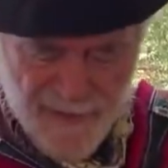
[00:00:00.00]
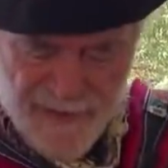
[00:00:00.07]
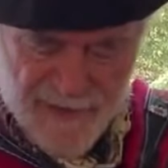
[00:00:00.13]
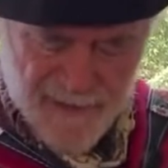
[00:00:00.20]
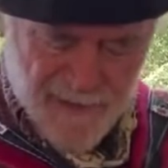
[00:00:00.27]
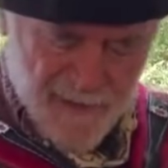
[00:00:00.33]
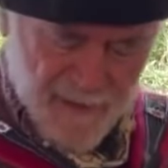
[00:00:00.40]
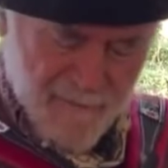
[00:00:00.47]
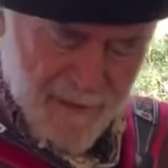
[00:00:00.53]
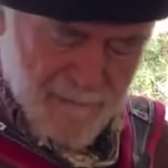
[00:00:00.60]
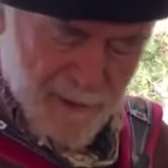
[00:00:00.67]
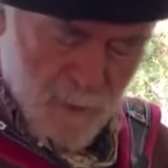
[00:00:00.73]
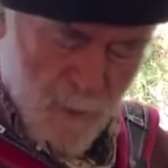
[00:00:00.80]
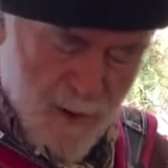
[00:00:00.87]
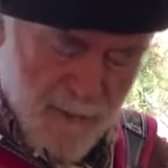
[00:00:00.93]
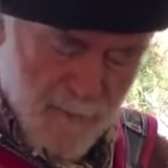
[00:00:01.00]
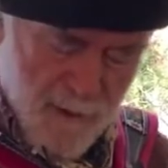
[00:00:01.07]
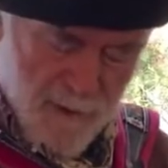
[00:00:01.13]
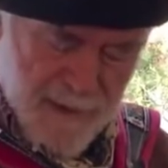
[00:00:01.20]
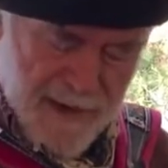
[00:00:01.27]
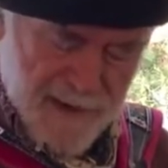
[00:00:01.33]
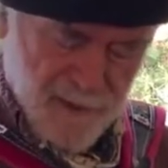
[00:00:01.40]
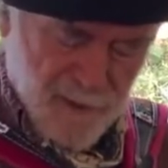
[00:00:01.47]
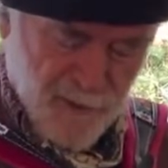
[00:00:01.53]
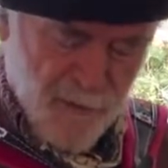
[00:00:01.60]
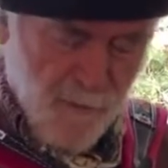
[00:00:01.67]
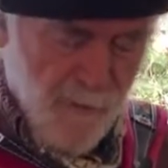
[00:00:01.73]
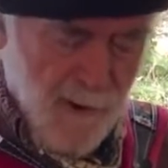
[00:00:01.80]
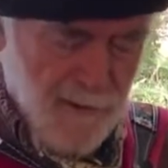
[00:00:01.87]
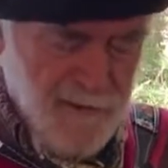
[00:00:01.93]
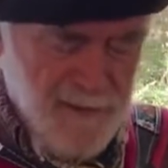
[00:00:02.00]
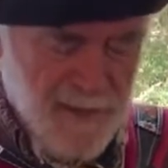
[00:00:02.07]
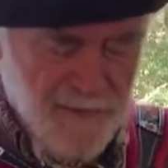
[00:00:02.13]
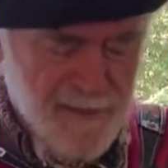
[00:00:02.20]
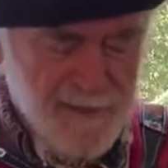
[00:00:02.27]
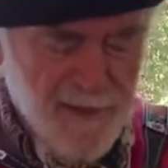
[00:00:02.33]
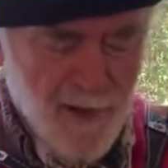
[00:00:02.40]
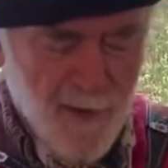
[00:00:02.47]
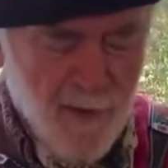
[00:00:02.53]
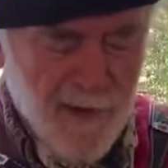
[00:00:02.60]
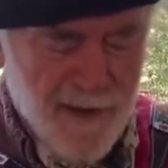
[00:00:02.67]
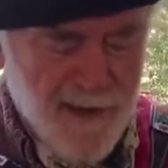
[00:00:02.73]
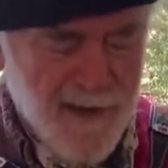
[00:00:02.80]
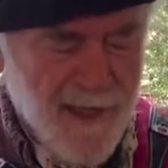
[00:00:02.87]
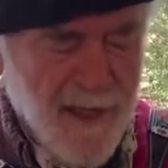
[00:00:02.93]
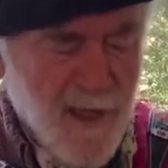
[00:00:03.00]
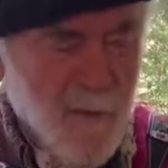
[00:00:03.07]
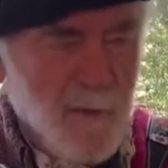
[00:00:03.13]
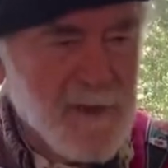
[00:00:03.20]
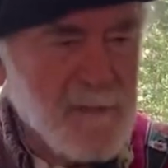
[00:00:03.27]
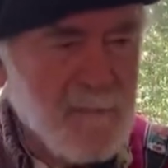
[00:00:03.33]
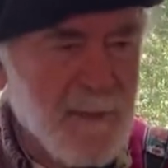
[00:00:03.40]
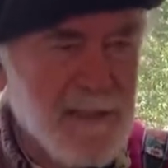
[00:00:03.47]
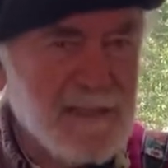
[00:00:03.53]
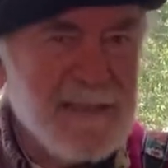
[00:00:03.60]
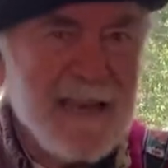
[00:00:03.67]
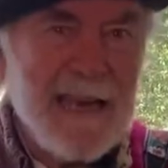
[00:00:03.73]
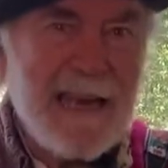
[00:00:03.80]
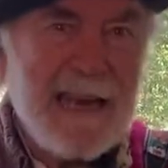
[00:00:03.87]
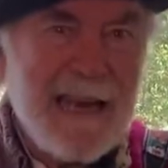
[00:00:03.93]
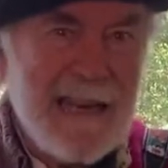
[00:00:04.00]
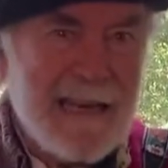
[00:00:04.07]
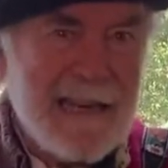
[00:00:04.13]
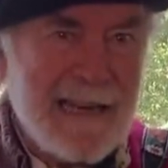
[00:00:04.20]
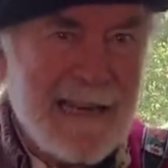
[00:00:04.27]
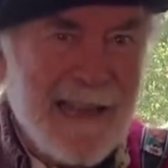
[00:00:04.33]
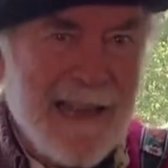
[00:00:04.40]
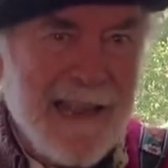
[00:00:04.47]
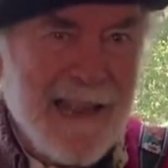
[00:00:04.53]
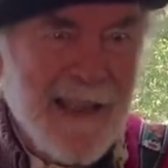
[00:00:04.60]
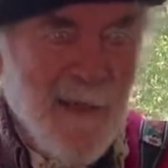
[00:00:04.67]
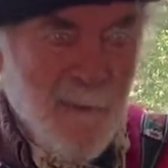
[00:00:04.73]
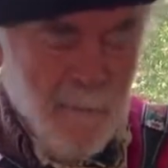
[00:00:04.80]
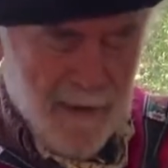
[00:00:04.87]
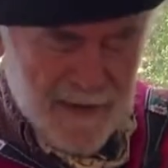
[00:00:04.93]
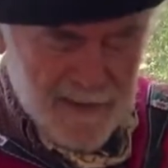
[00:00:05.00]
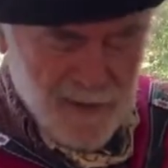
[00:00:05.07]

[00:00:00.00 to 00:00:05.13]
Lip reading: instead of having 1 row, it has 2 rows. Now this accordion was built in Italy, but it's